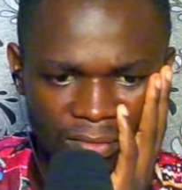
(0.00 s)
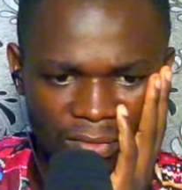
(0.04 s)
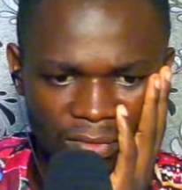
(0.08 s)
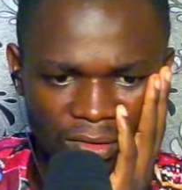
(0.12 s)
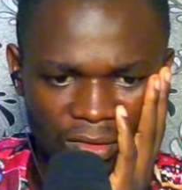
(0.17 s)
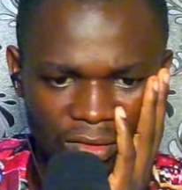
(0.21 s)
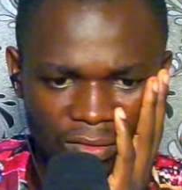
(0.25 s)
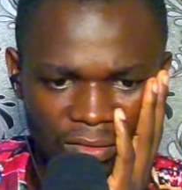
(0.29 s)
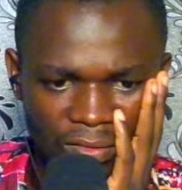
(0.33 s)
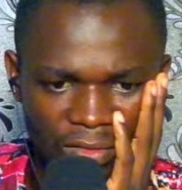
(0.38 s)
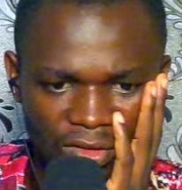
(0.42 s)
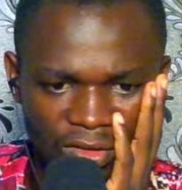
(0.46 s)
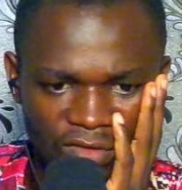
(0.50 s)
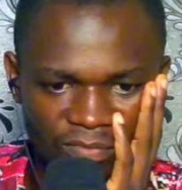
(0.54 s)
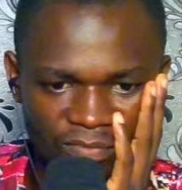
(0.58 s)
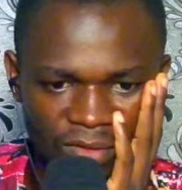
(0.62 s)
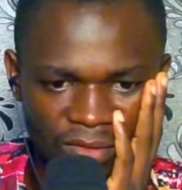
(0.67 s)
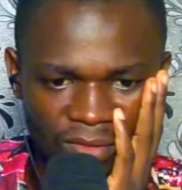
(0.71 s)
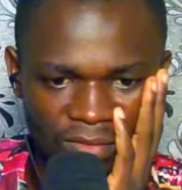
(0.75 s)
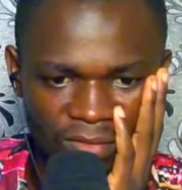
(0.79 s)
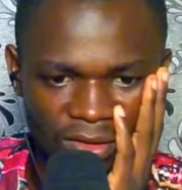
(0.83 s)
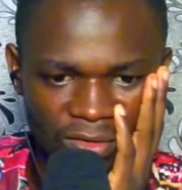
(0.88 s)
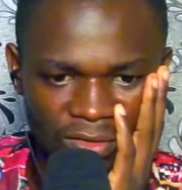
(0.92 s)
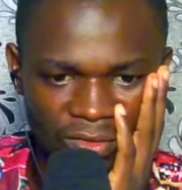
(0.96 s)
What if my
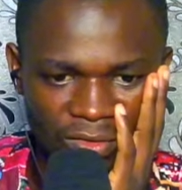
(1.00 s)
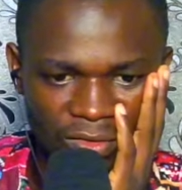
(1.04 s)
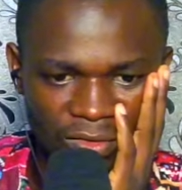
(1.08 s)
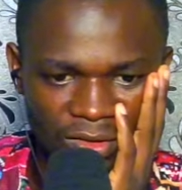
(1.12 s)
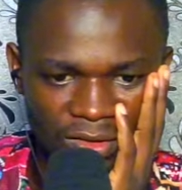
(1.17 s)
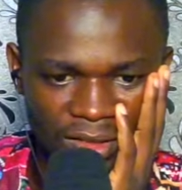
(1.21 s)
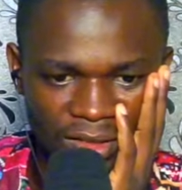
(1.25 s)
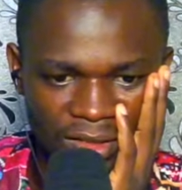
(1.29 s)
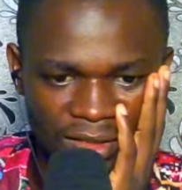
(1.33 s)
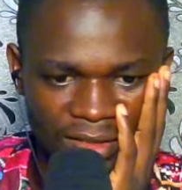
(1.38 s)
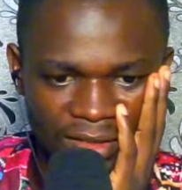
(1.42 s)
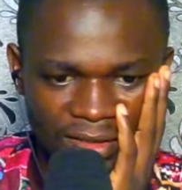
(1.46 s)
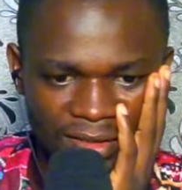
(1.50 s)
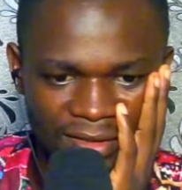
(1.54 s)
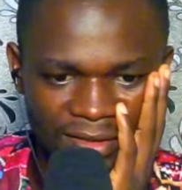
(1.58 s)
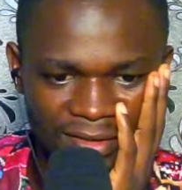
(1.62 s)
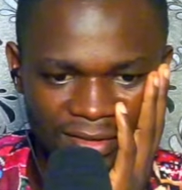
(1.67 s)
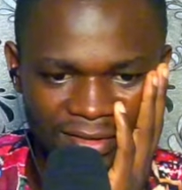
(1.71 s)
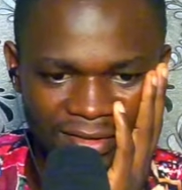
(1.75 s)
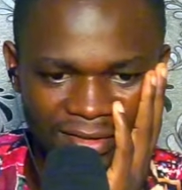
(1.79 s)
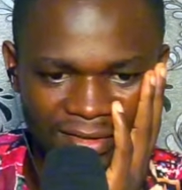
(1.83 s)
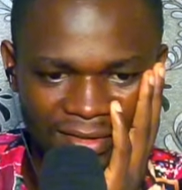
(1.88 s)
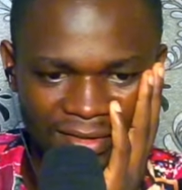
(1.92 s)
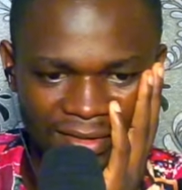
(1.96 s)
opponent goes here?
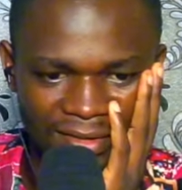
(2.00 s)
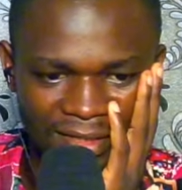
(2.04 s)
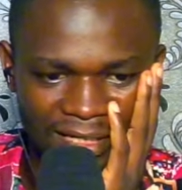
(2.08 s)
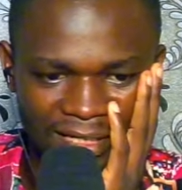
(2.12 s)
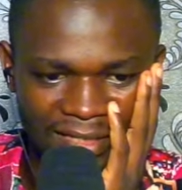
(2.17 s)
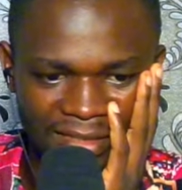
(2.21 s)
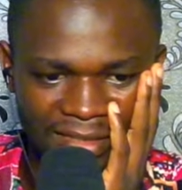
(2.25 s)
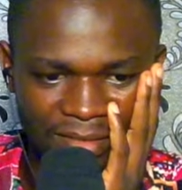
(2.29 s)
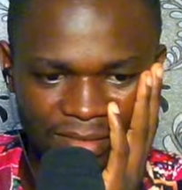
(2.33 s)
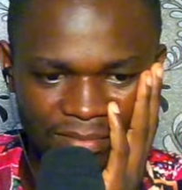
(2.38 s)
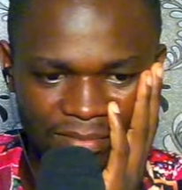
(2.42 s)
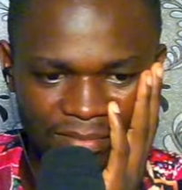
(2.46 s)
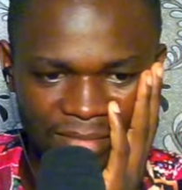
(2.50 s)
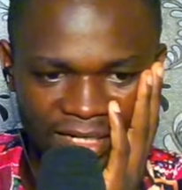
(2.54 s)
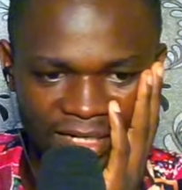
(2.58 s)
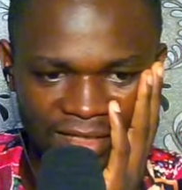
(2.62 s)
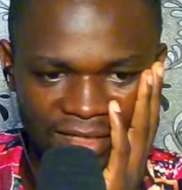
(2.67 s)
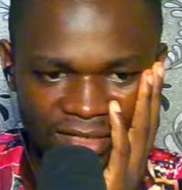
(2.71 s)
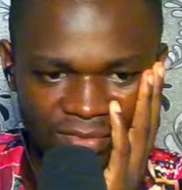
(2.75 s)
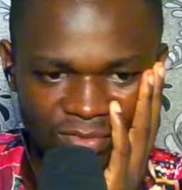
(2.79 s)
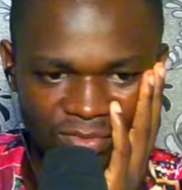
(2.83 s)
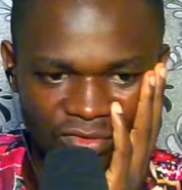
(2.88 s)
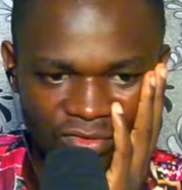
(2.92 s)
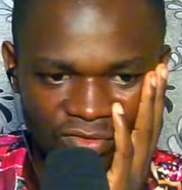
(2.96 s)
That's a bad
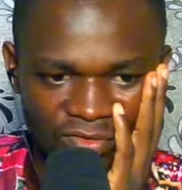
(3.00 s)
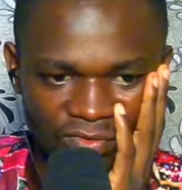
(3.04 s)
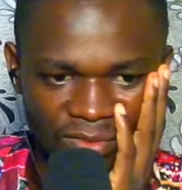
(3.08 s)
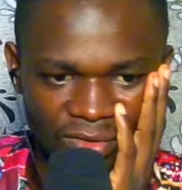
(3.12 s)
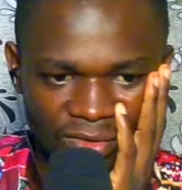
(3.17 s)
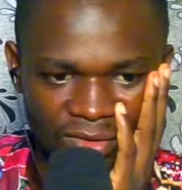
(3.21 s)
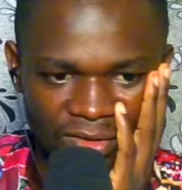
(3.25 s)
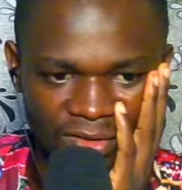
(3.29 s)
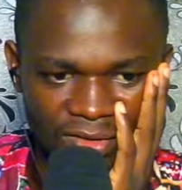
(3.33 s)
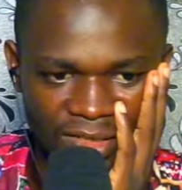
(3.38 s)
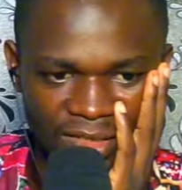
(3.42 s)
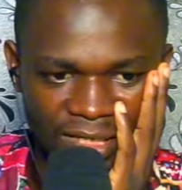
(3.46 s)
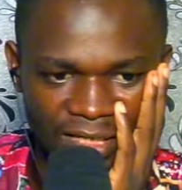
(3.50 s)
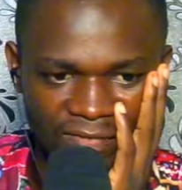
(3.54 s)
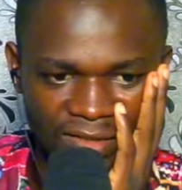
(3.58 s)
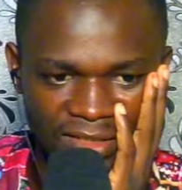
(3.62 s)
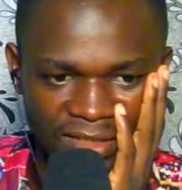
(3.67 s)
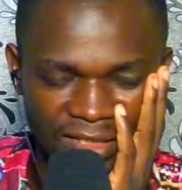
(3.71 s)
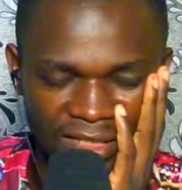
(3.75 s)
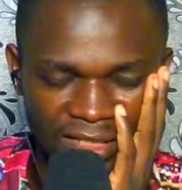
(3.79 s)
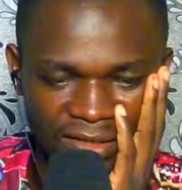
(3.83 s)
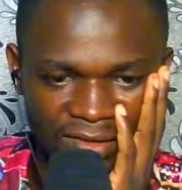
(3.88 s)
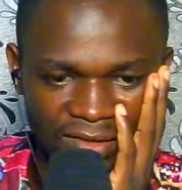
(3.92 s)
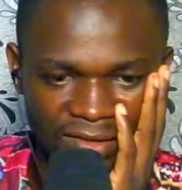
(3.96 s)
move because I have this
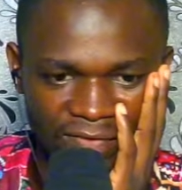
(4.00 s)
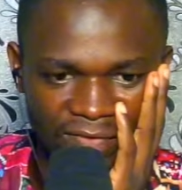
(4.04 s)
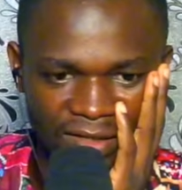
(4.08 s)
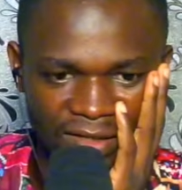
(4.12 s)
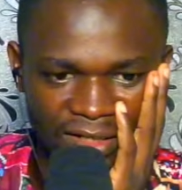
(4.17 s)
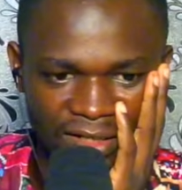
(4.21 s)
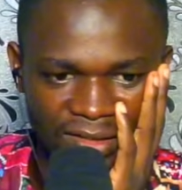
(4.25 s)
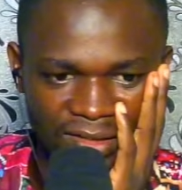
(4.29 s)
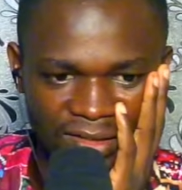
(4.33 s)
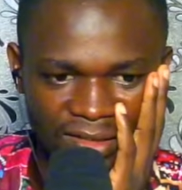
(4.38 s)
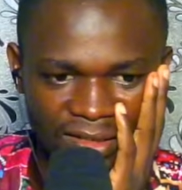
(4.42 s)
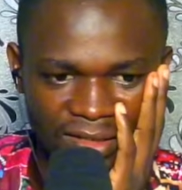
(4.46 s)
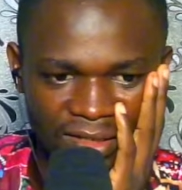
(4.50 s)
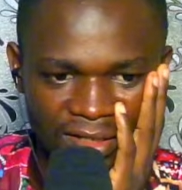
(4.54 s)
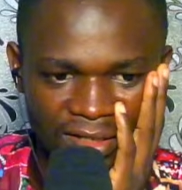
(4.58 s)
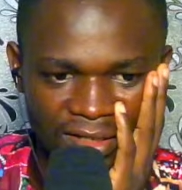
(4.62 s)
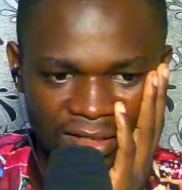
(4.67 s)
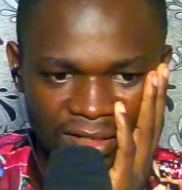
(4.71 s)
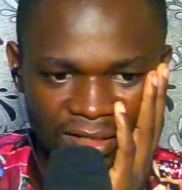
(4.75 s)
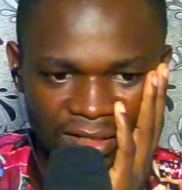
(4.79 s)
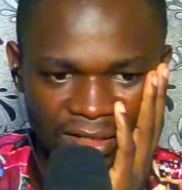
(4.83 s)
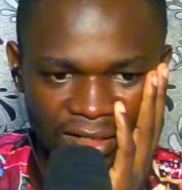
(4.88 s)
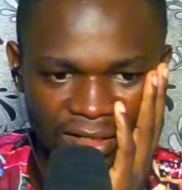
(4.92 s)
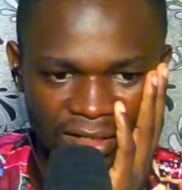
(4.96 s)
sacrifice
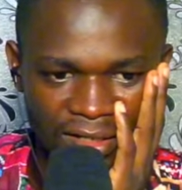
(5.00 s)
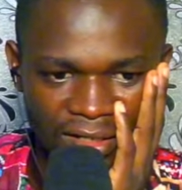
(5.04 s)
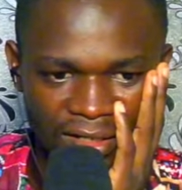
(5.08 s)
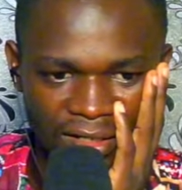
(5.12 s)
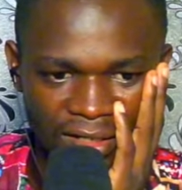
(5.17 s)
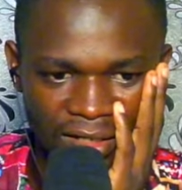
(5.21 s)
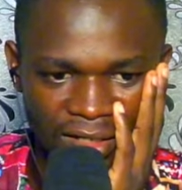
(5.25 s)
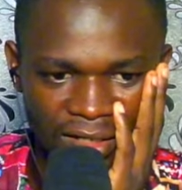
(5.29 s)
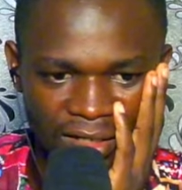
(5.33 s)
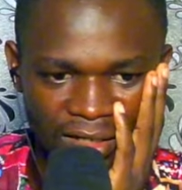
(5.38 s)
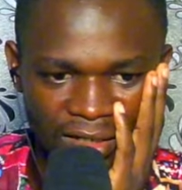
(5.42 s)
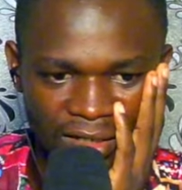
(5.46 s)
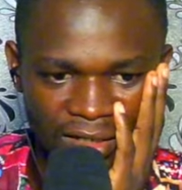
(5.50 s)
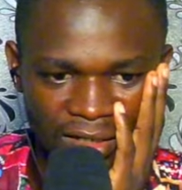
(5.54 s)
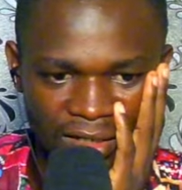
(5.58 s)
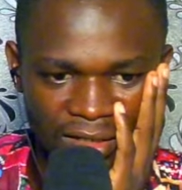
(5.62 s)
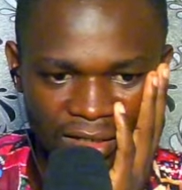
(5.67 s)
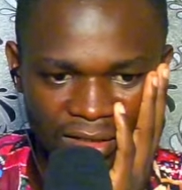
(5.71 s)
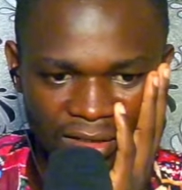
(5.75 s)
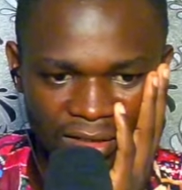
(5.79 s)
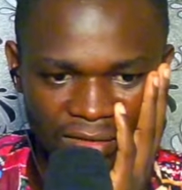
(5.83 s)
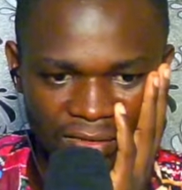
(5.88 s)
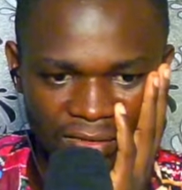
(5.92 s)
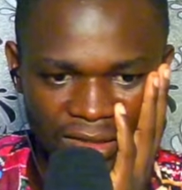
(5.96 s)
lurking
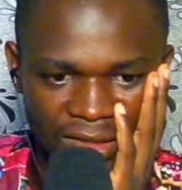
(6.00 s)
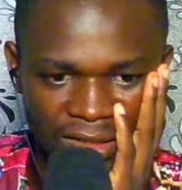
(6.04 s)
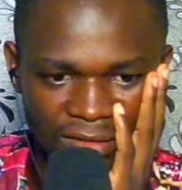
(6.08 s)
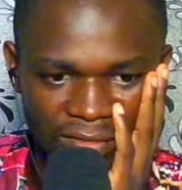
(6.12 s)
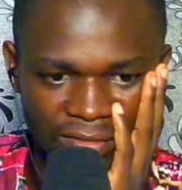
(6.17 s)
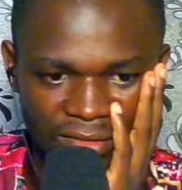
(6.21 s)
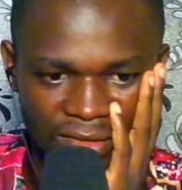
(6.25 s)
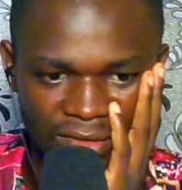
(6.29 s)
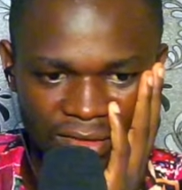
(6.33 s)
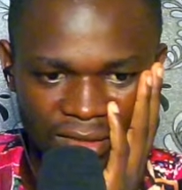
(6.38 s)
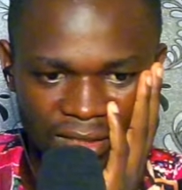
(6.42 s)
around.